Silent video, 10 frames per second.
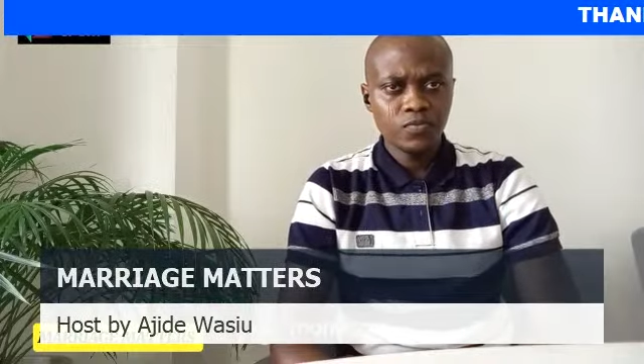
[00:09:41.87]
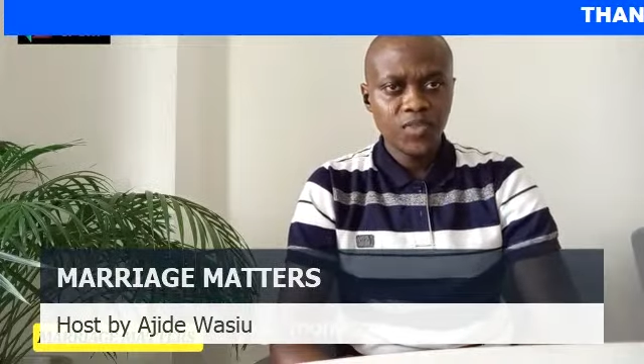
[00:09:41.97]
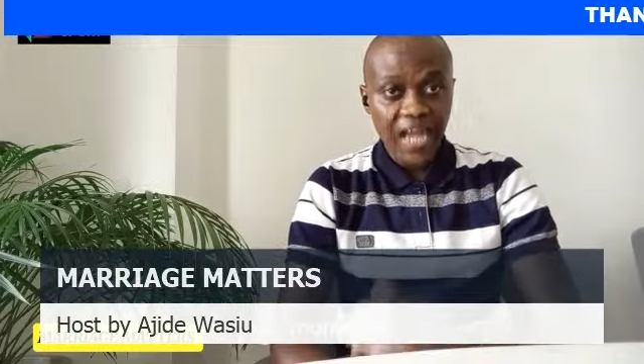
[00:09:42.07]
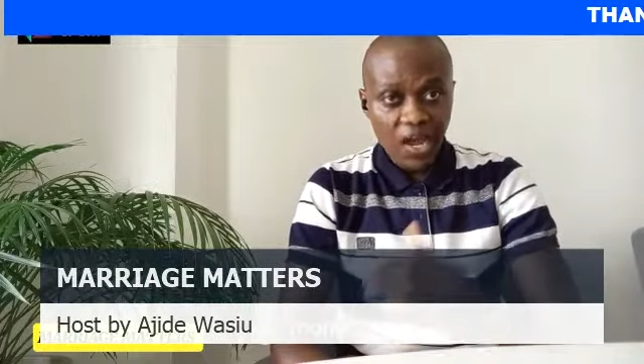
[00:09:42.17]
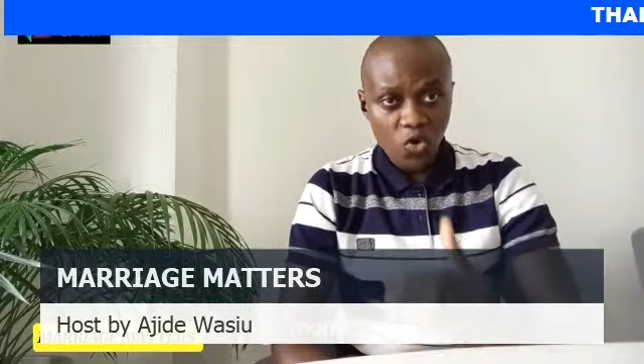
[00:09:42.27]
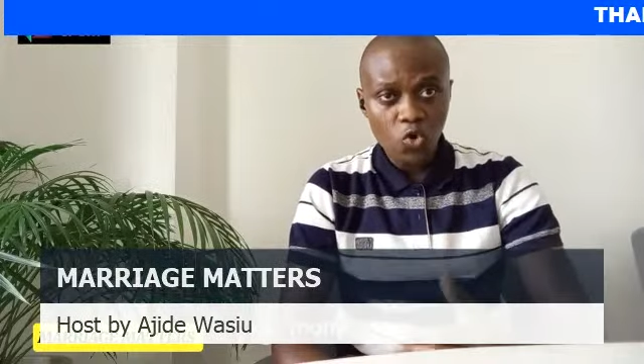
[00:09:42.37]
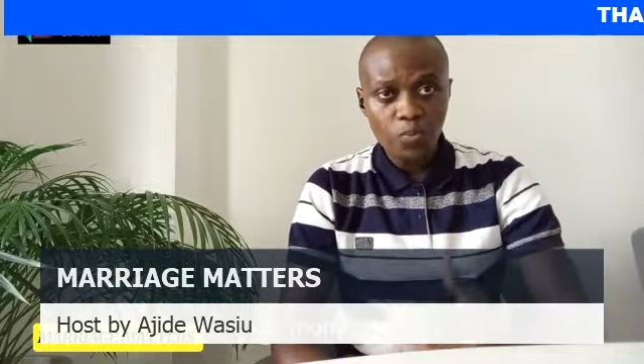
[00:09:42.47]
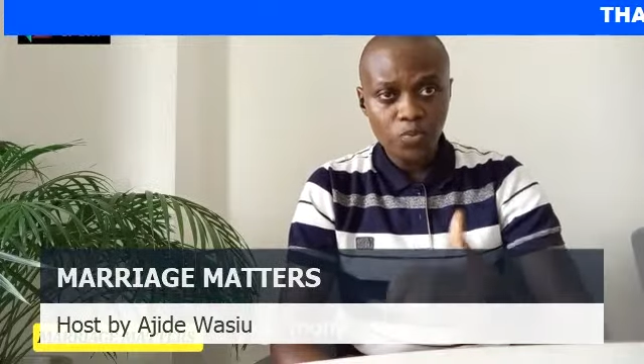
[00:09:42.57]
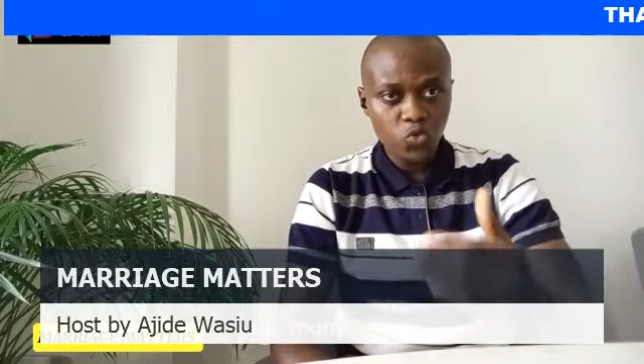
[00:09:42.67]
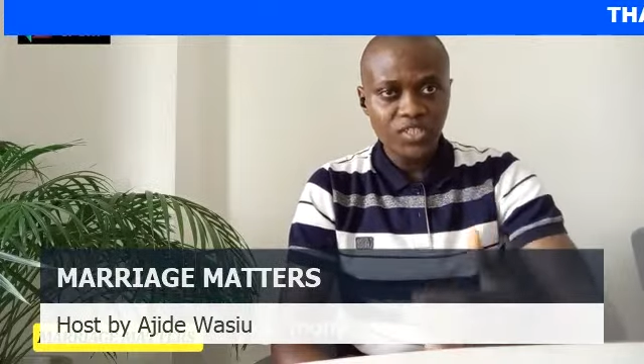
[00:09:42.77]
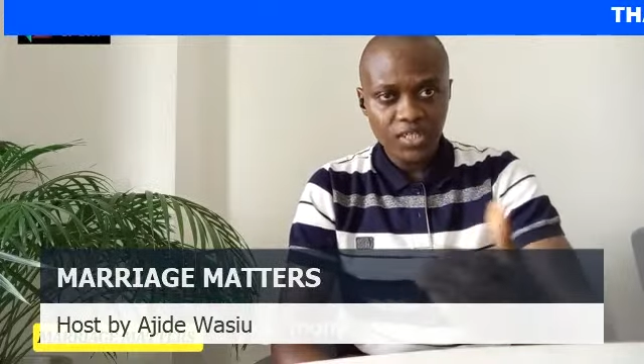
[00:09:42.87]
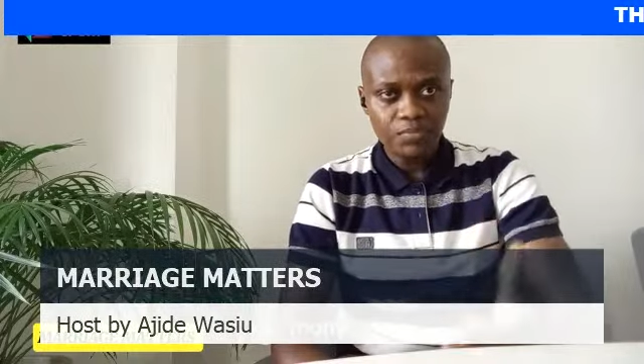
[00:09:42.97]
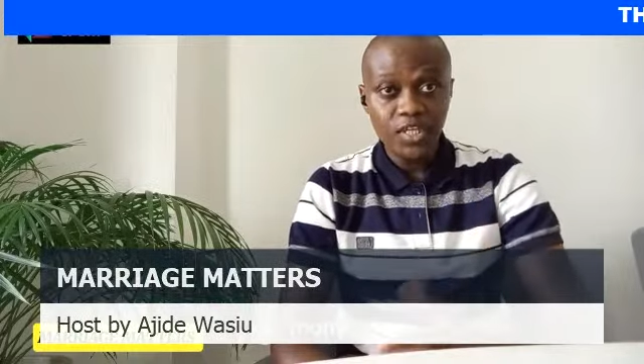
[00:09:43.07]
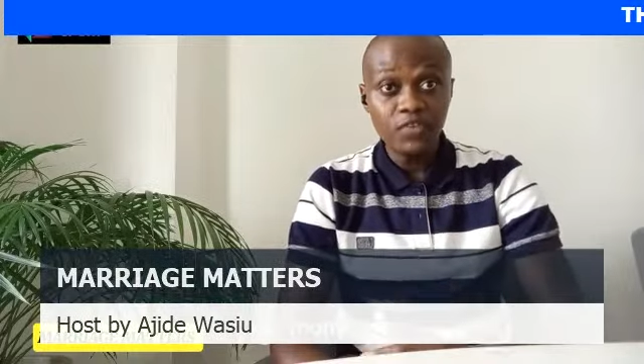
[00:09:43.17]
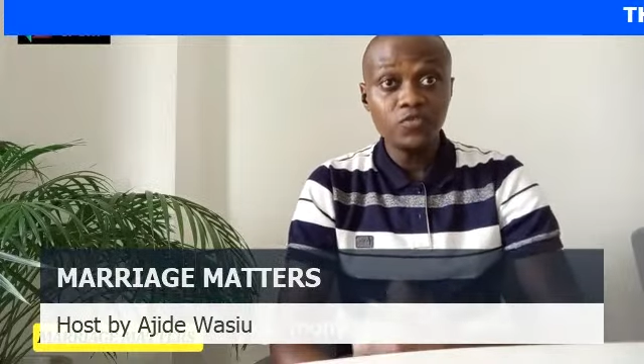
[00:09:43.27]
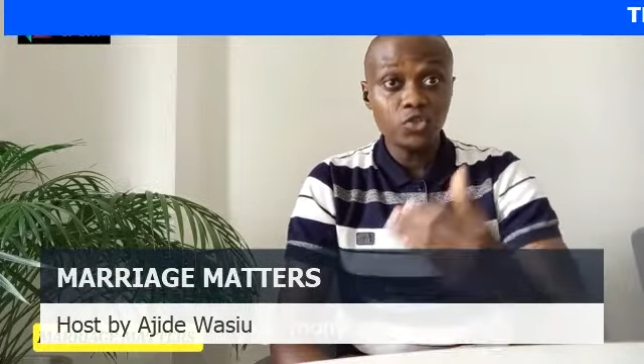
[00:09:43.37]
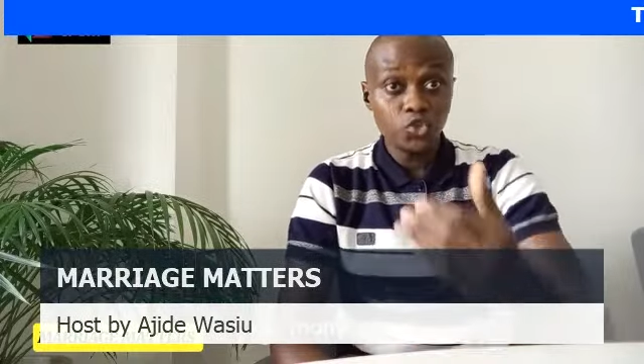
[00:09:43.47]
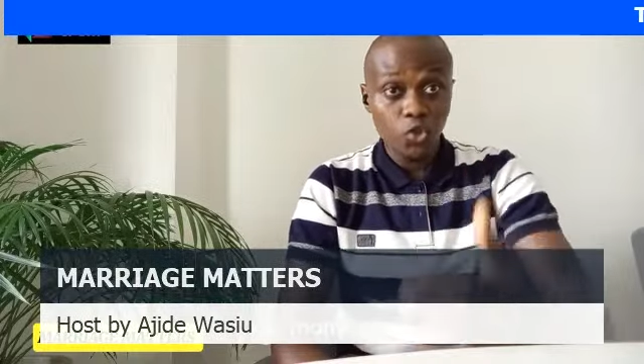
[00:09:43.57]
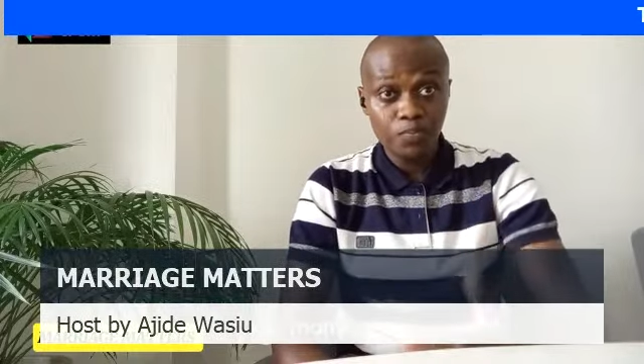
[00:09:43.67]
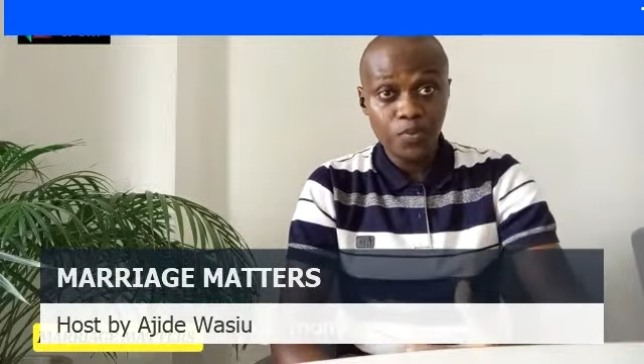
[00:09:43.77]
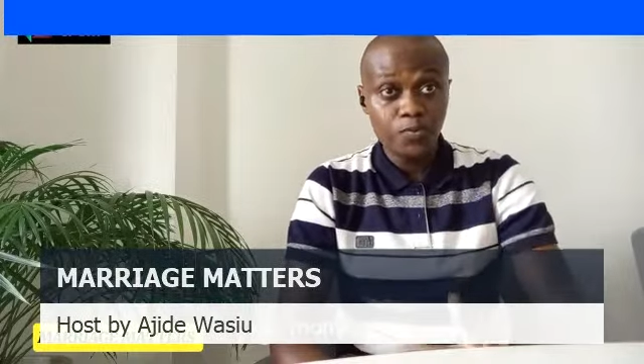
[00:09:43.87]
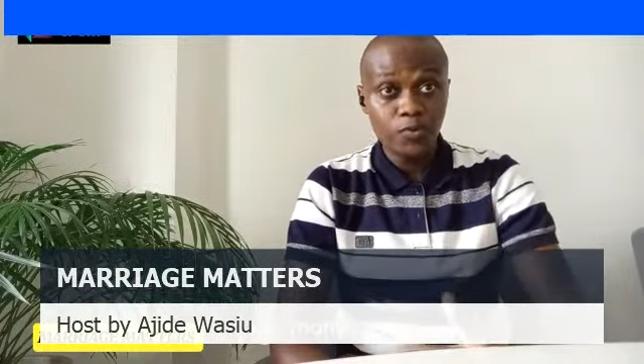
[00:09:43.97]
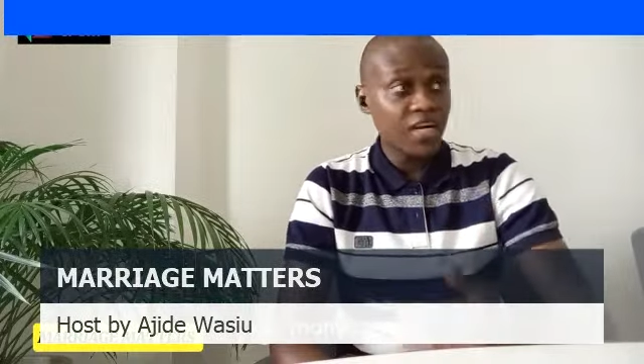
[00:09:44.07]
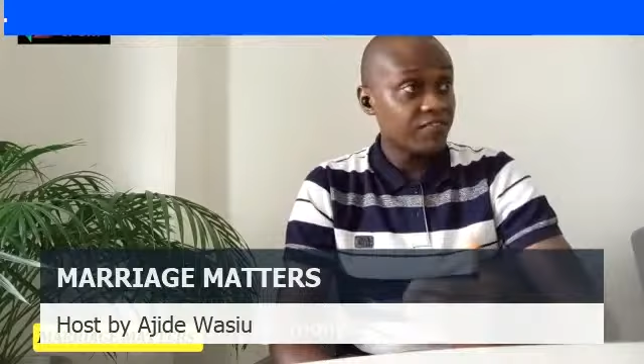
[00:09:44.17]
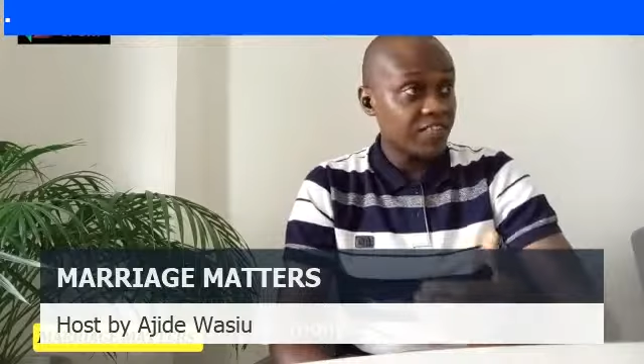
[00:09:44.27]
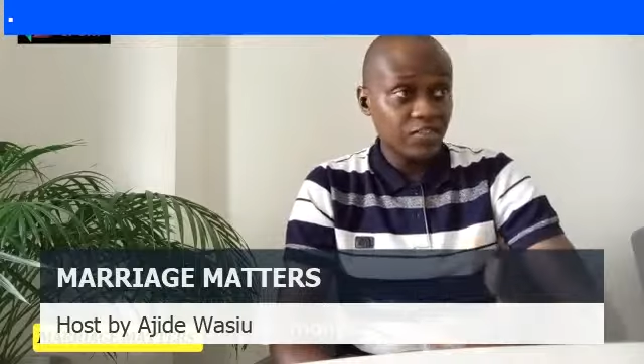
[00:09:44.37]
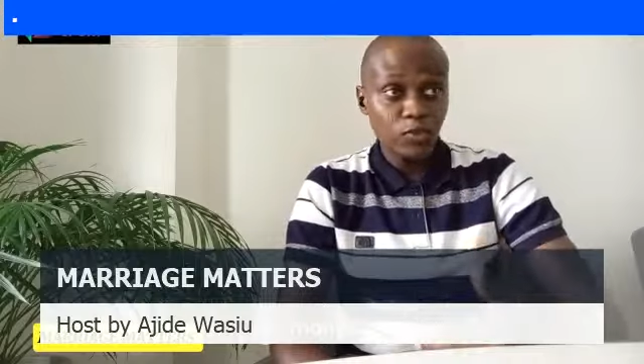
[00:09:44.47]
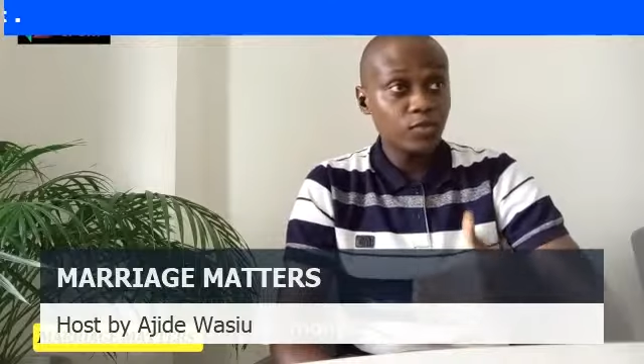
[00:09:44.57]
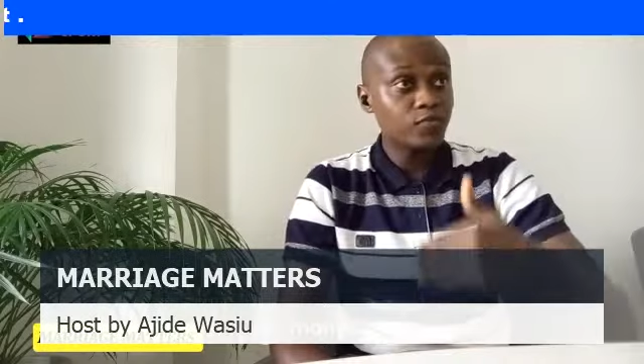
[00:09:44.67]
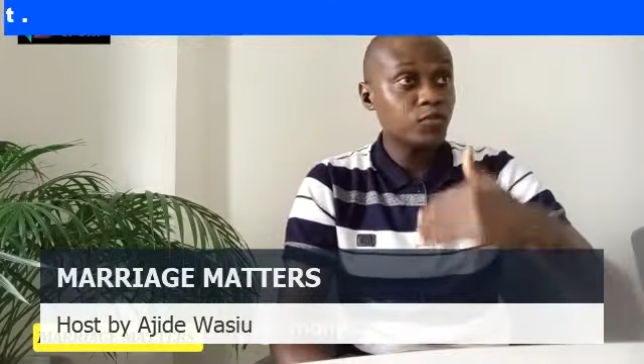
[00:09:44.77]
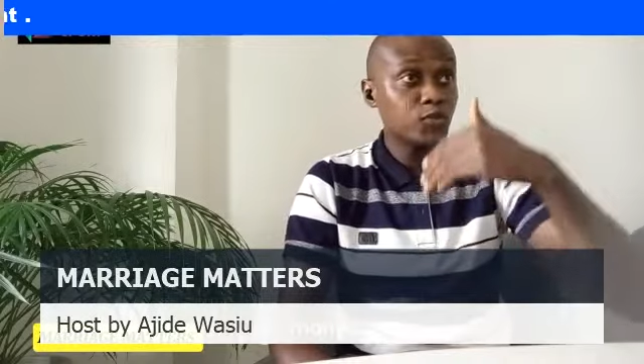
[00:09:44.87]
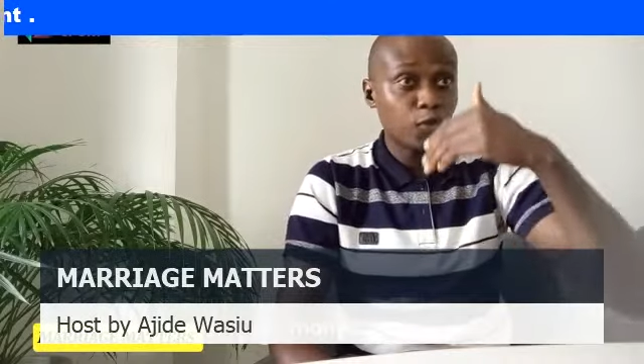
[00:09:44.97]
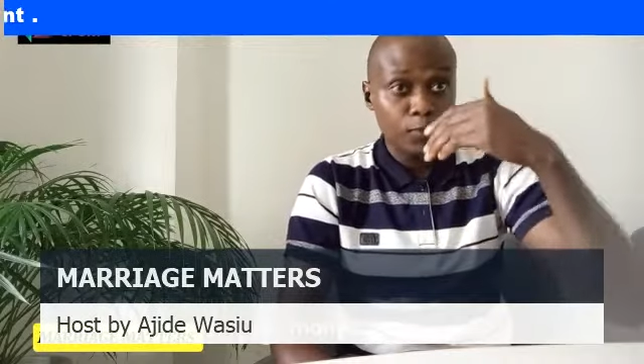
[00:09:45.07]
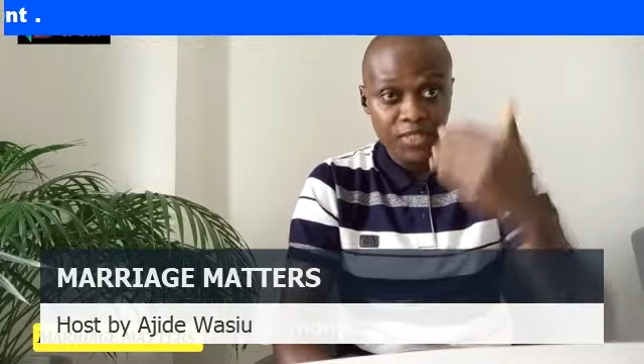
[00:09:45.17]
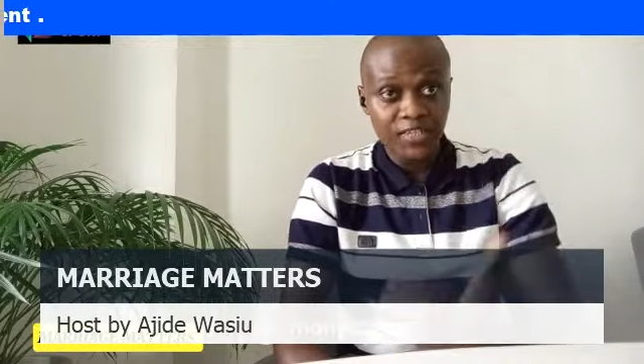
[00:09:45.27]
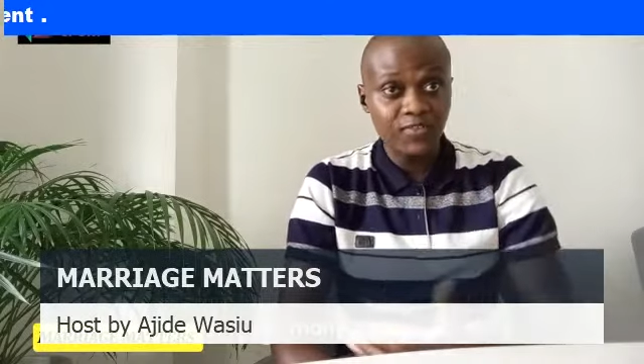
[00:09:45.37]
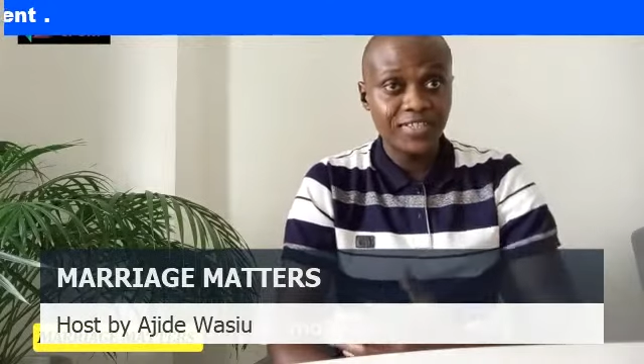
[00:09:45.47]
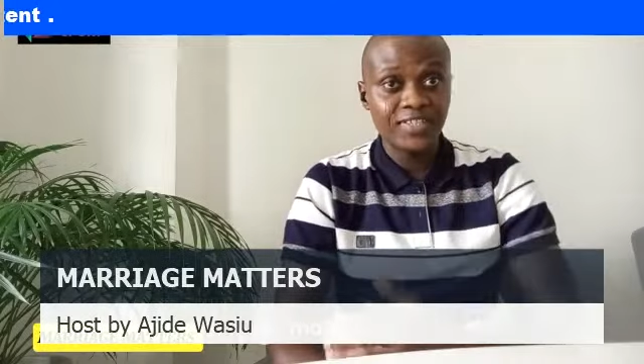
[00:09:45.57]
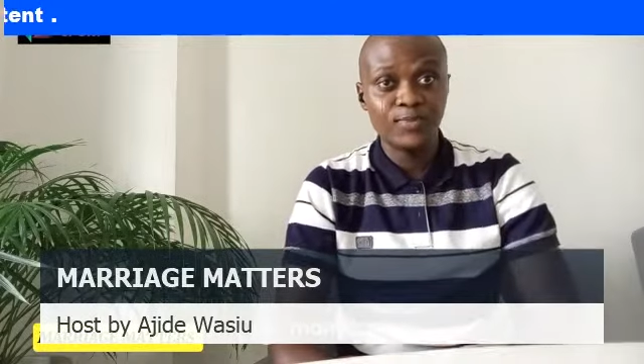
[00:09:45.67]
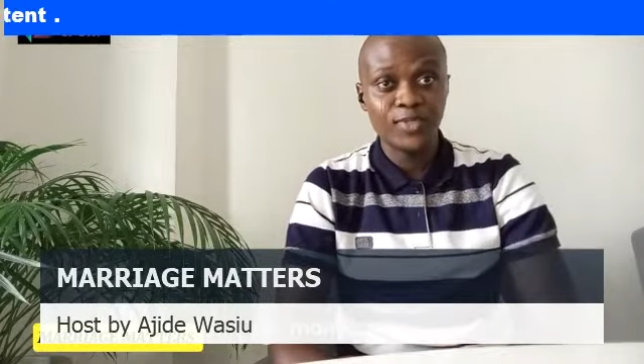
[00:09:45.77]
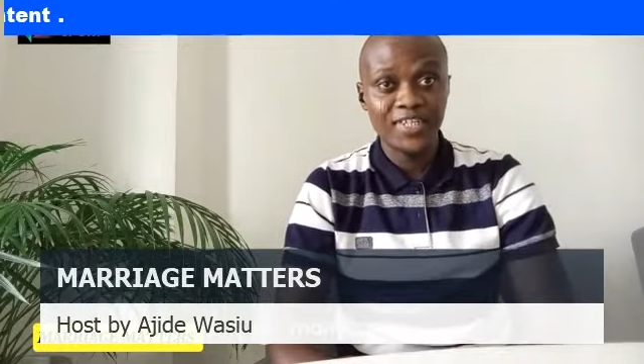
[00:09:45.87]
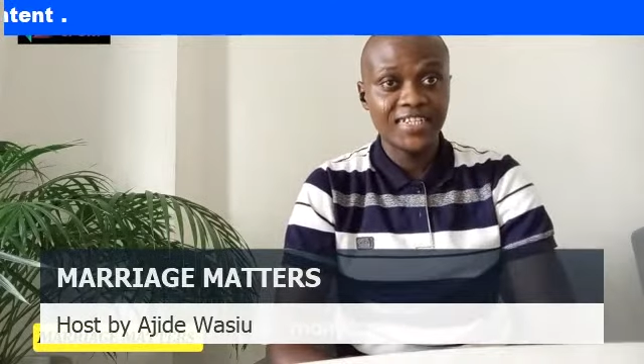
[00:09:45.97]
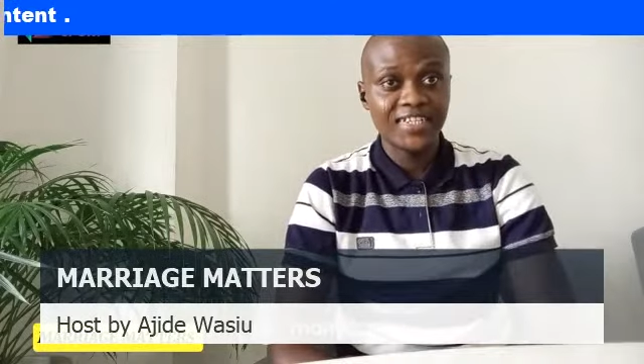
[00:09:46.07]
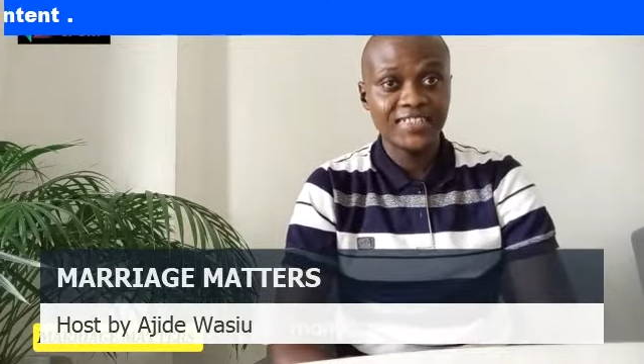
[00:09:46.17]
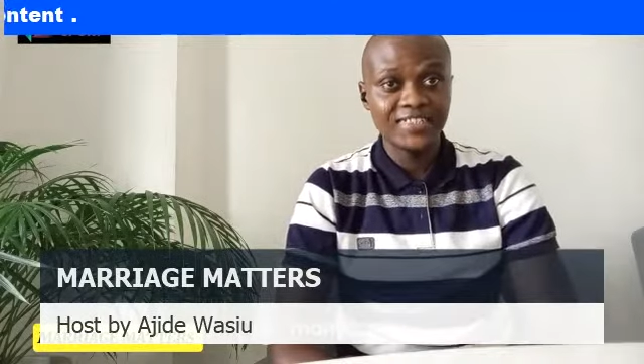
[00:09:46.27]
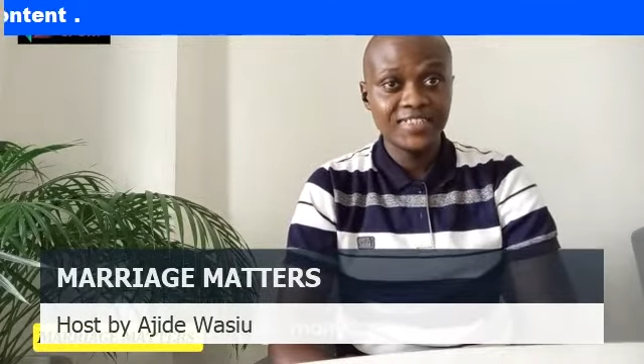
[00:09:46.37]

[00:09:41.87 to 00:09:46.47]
That hope will still be there. Even though some people, after you call, even though you communicate with them more than that,